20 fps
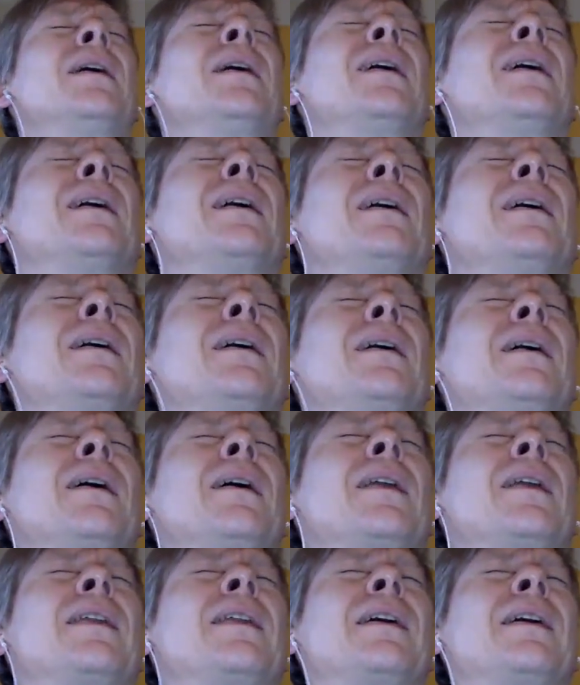
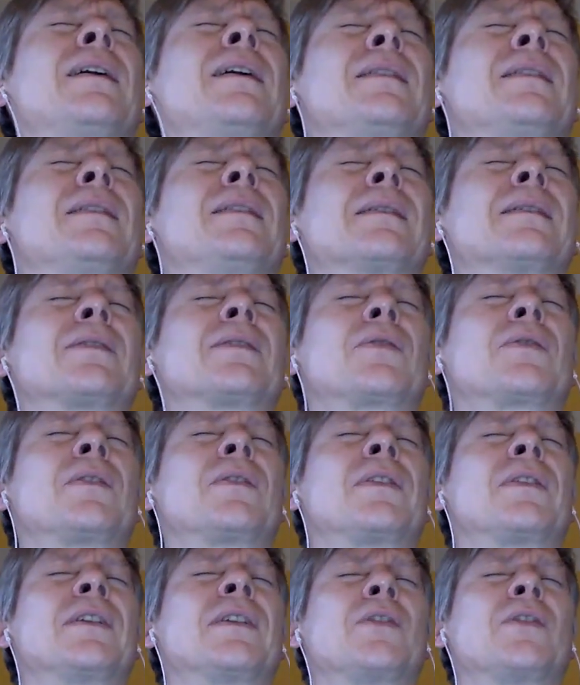
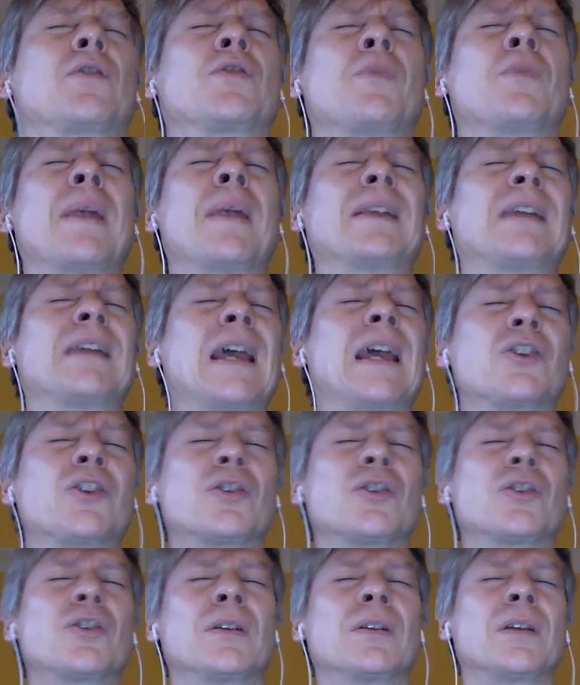the
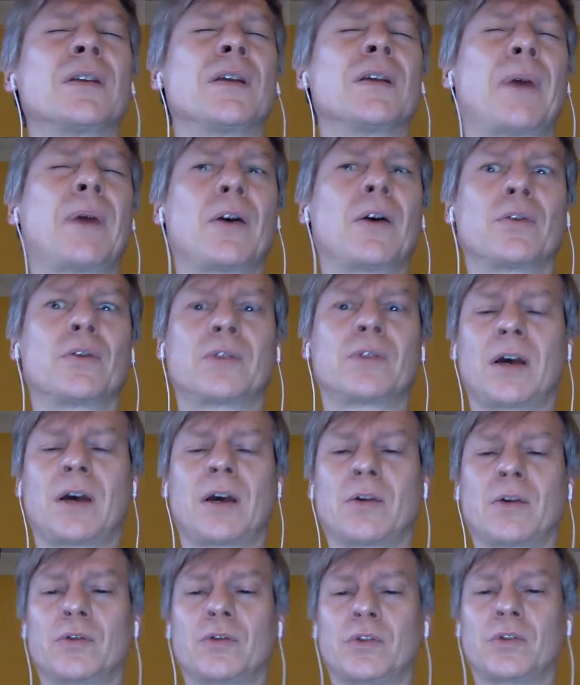documentation about
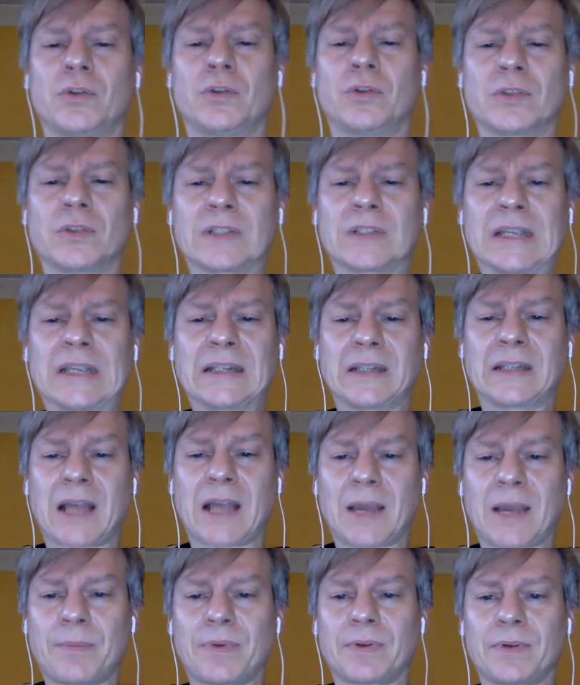how to use
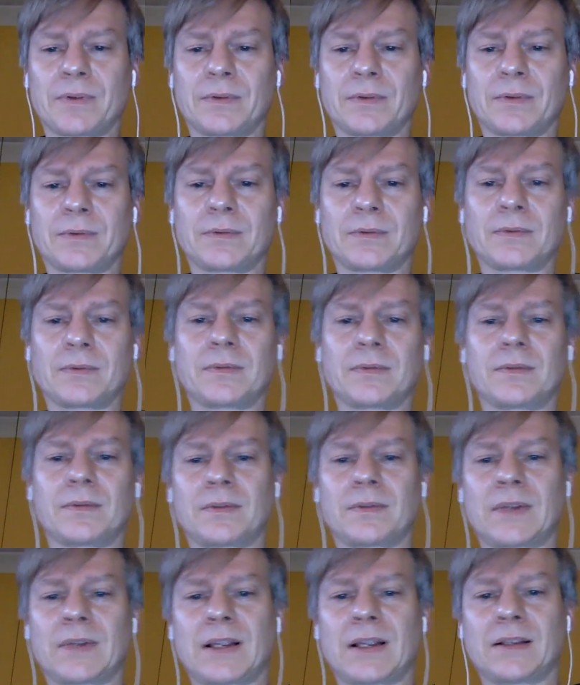GitHub.
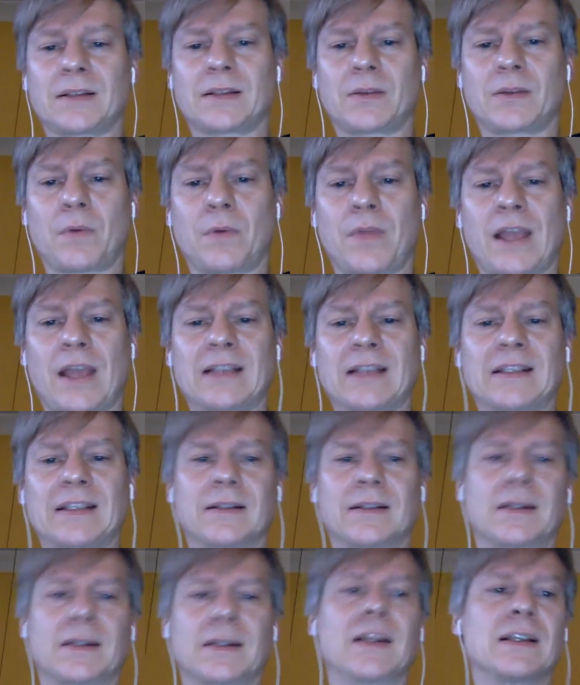So there's
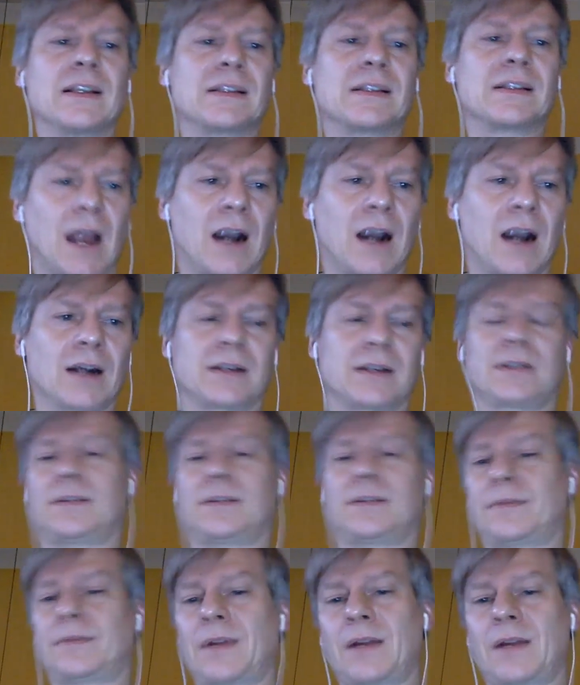a start,
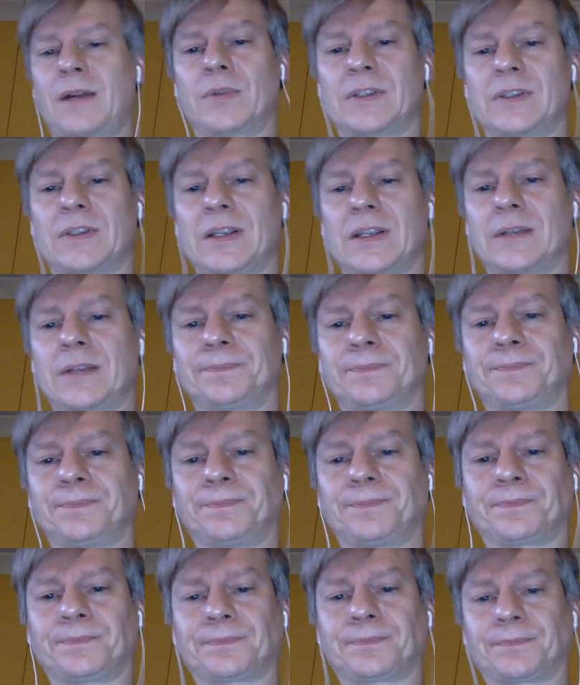I would say.
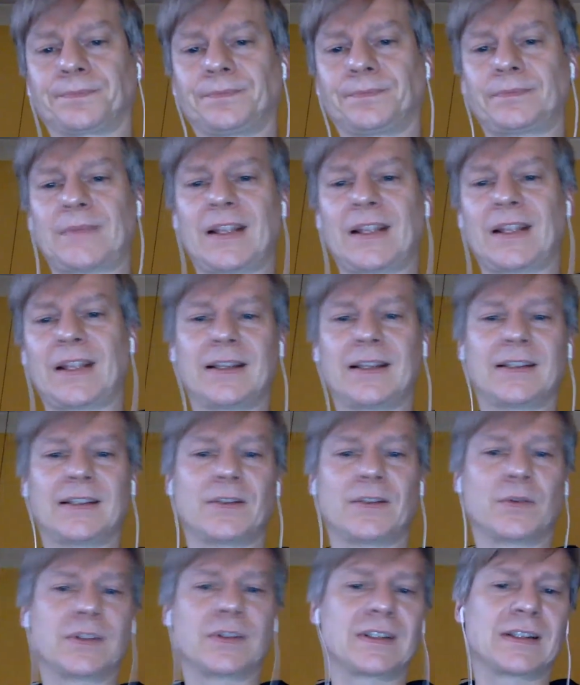
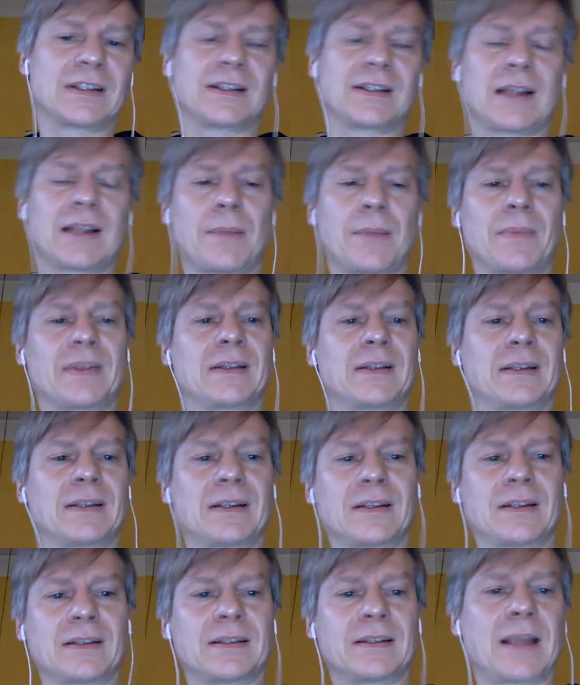So it's
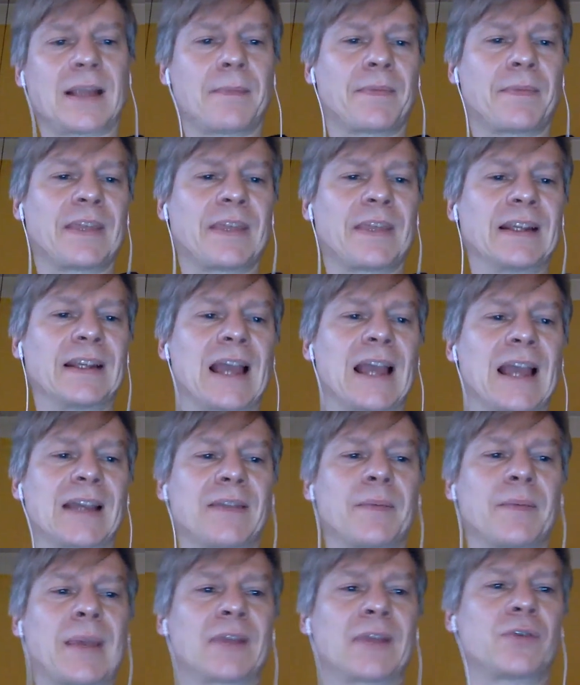something like in
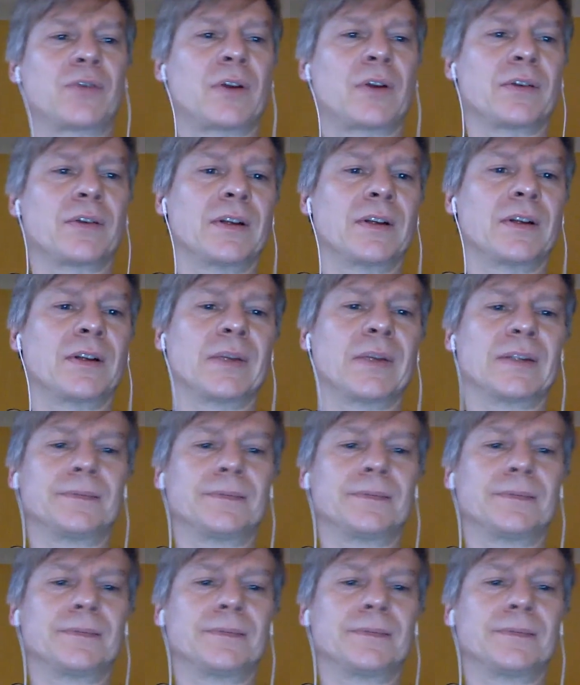the background a little bit.